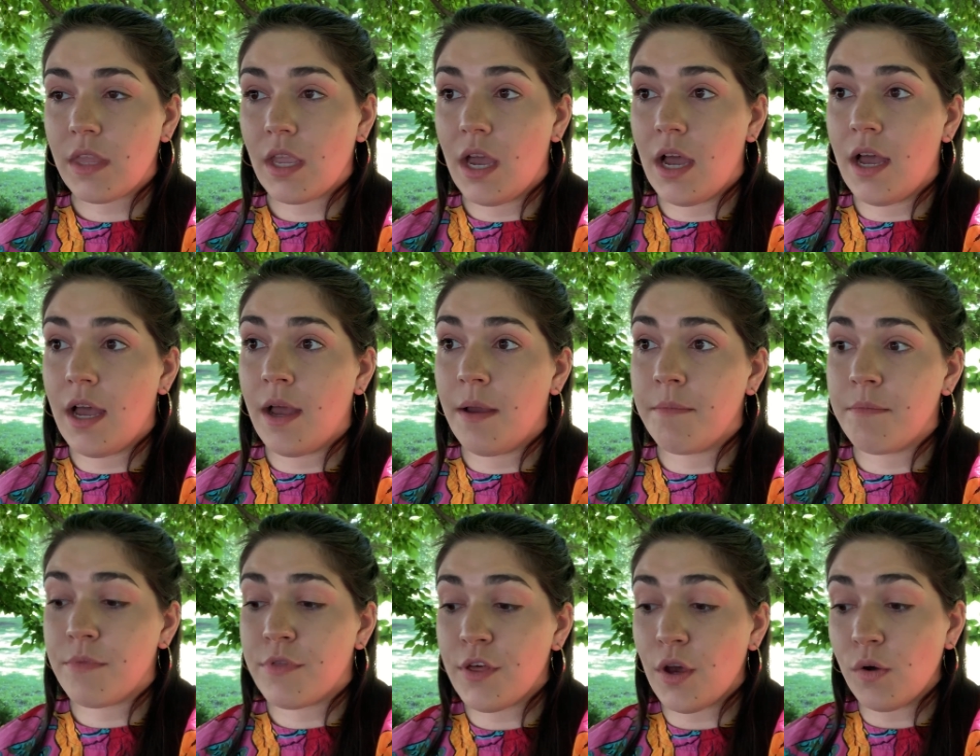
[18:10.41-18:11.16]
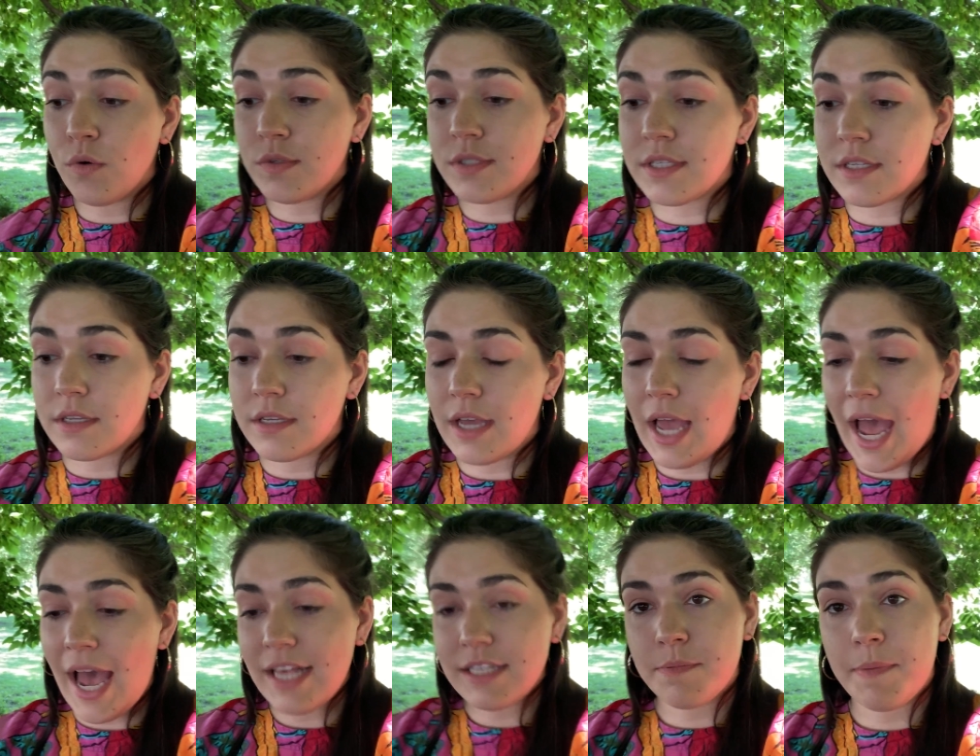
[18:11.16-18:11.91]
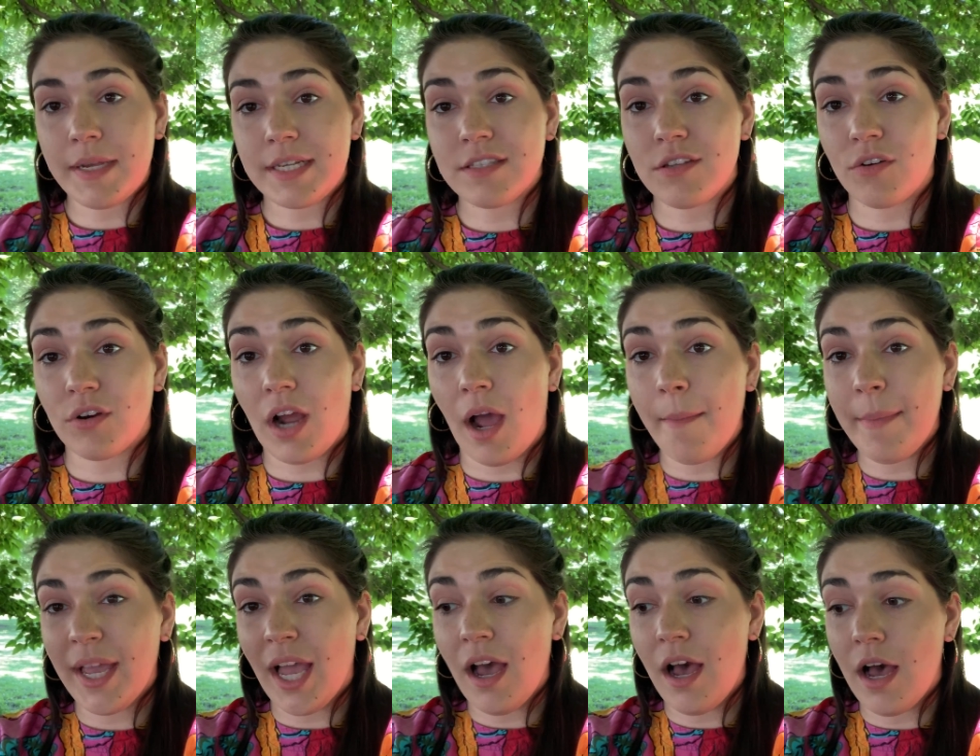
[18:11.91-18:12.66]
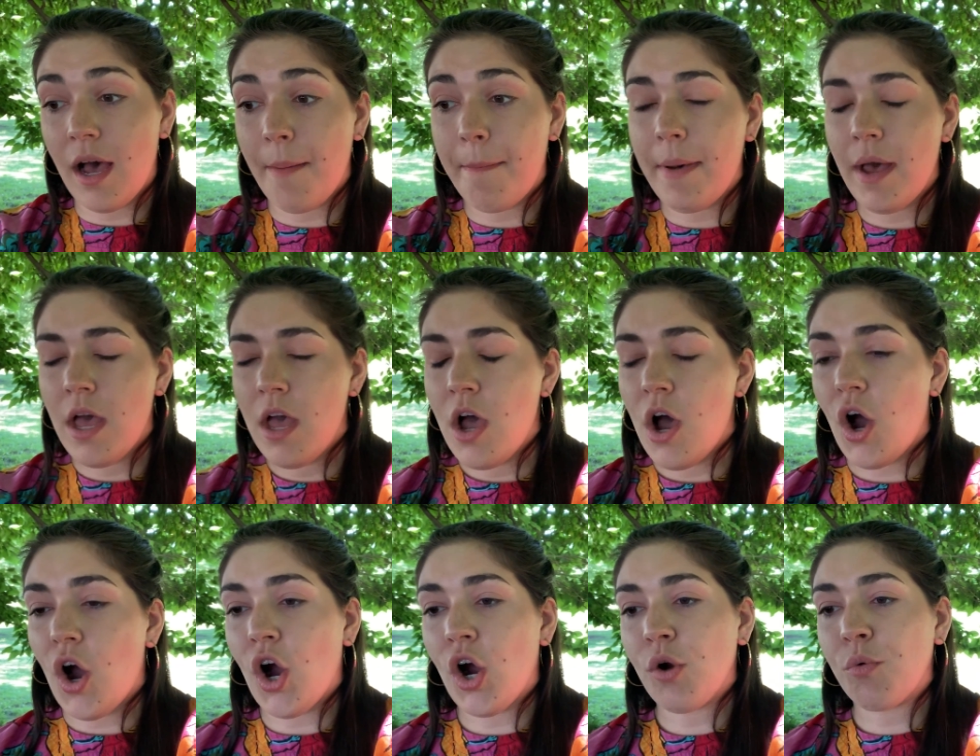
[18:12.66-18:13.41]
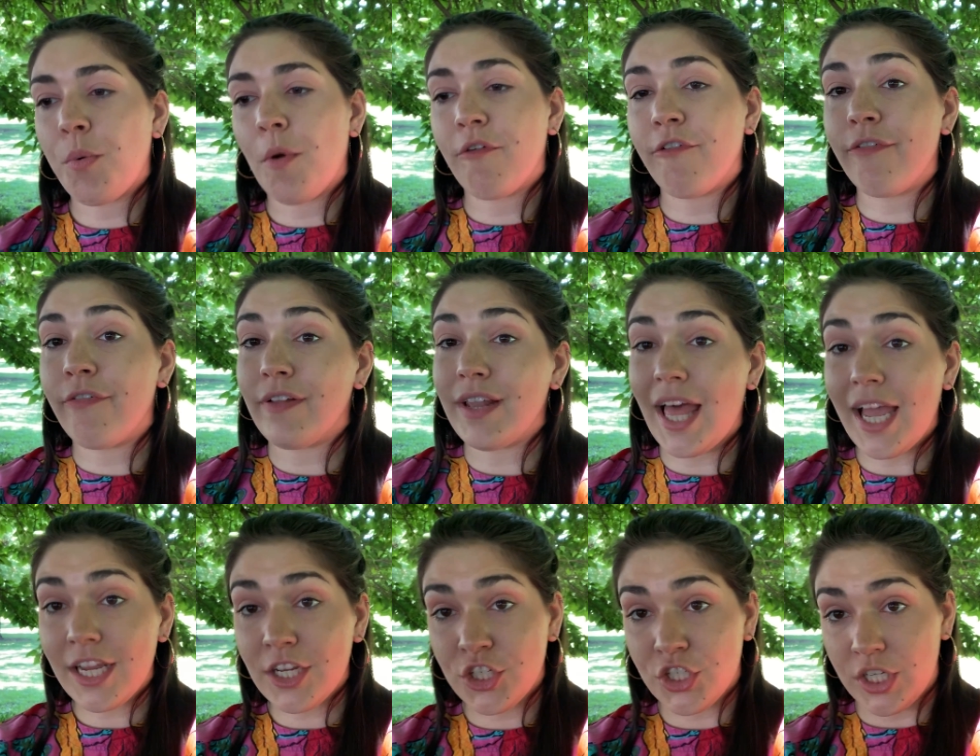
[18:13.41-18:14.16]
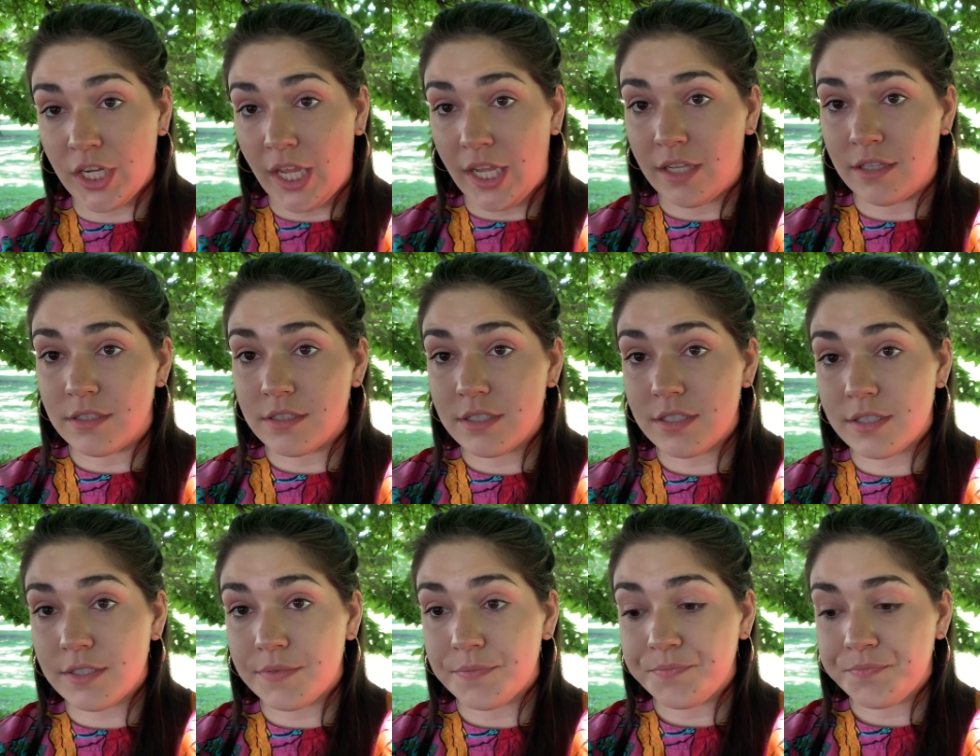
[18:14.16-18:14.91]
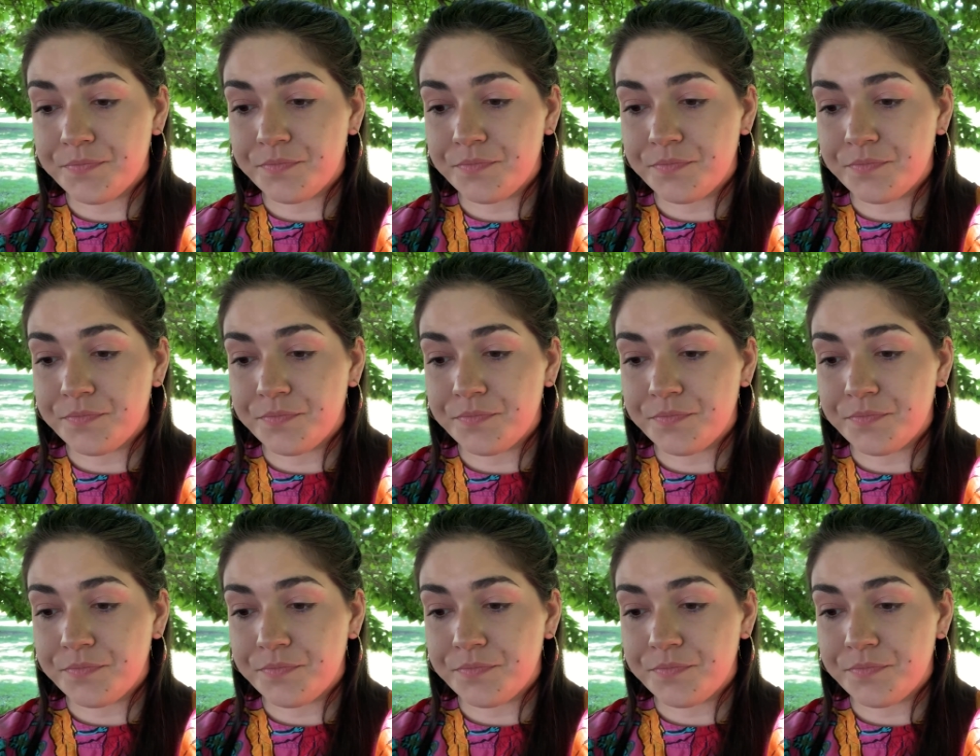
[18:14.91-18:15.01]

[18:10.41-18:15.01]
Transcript: um, those aspects that are coming up are reflections